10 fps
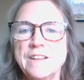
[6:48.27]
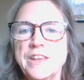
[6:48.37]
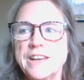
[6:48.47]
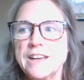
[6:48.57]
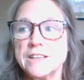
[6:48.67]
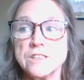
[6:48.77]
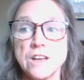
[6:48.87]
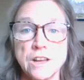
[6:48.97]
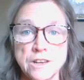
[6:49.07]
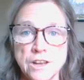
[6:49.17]
that
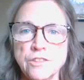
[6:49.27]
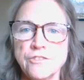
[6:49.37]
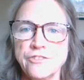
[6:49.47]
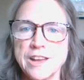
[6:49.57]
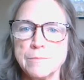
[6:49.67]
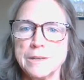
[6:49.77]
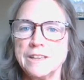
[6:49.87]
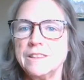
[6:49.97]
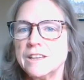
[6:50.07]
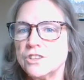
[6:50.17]
has another
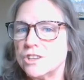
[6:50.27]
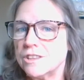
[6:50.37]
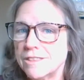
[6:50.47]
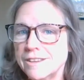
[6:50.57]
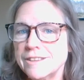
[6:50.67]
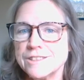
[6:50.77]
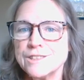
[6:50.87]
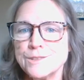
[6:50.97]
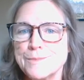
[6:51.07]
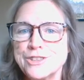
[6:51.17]
family that she thinks
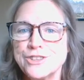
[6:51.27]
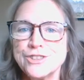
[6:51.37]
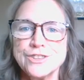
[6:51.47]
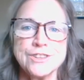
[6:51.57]
is much